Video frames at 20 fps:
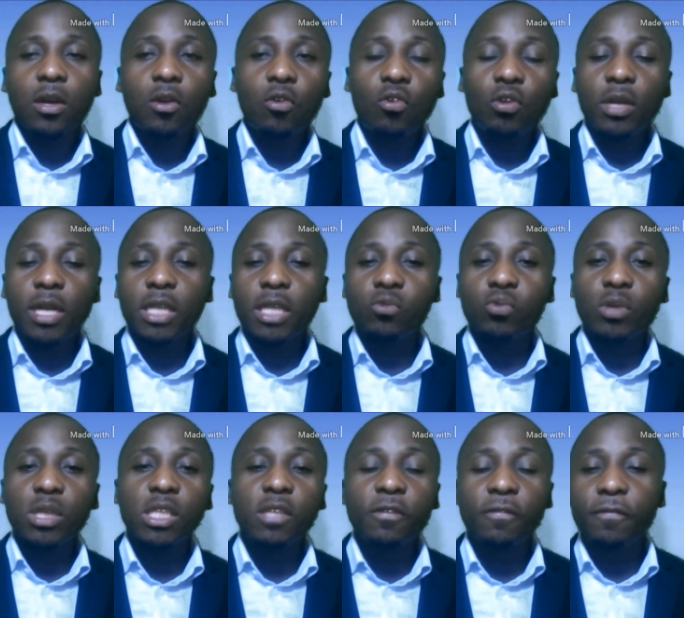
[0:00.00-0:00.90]
On the
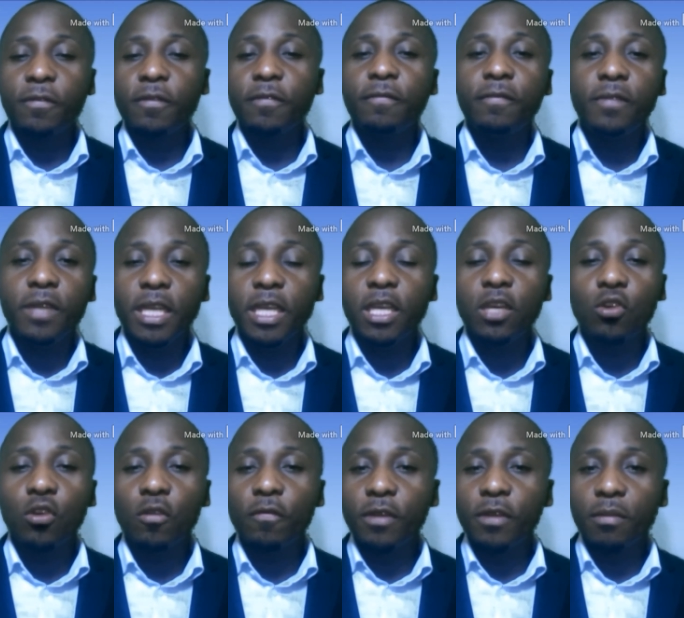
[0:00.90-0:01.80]
25th
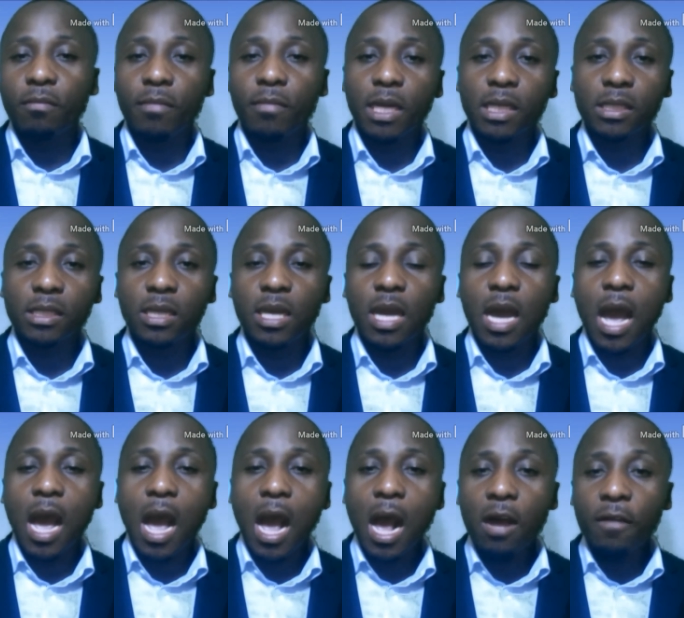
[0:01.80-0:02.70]
day of the month
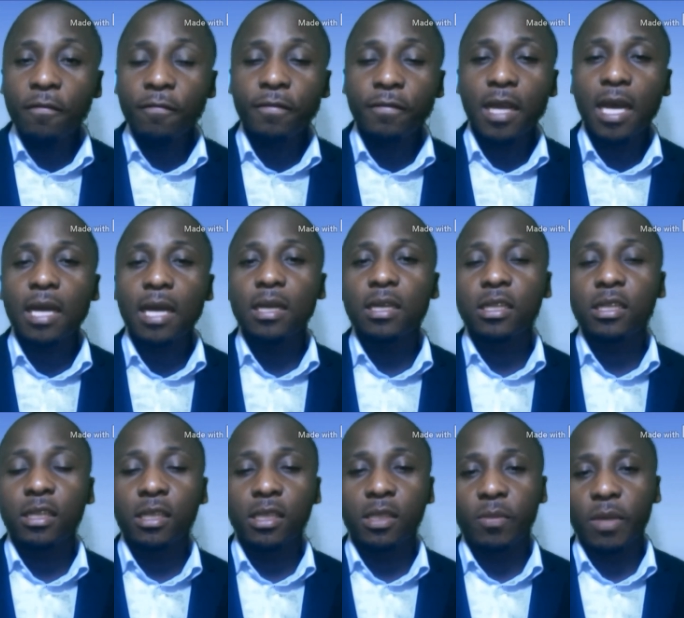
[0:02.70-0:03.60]
after
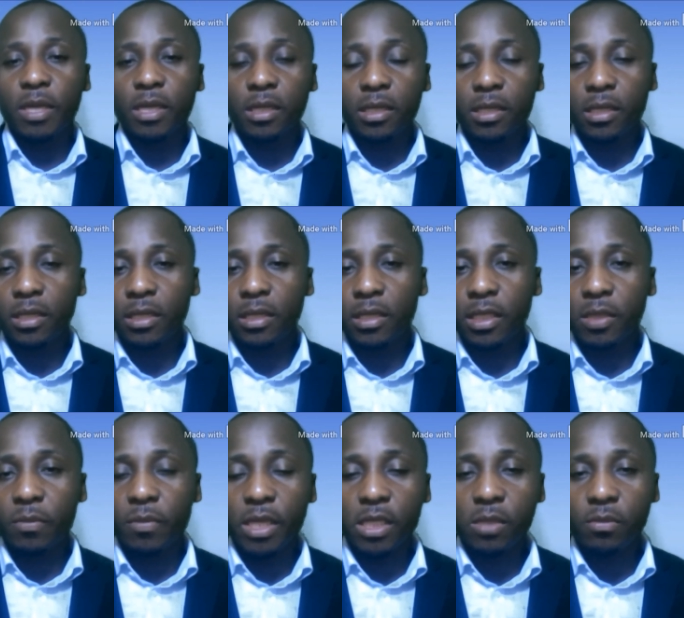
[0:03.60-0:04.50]

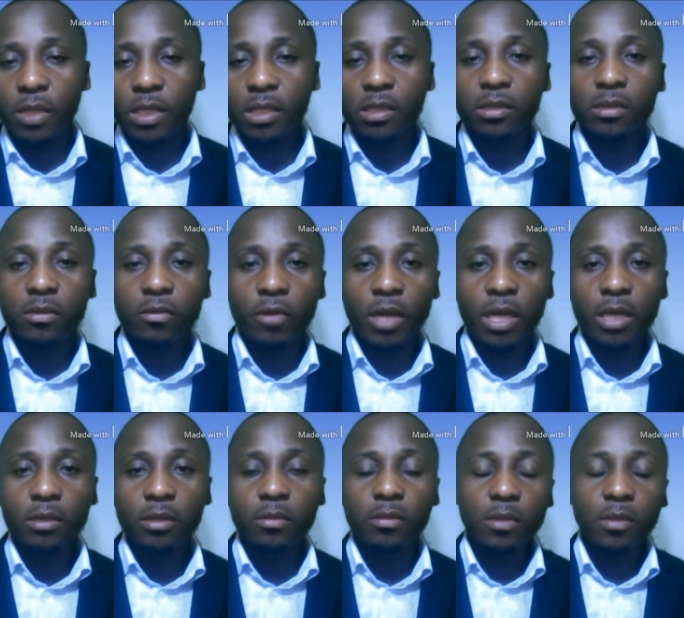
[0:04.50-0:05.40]
disbursement, right?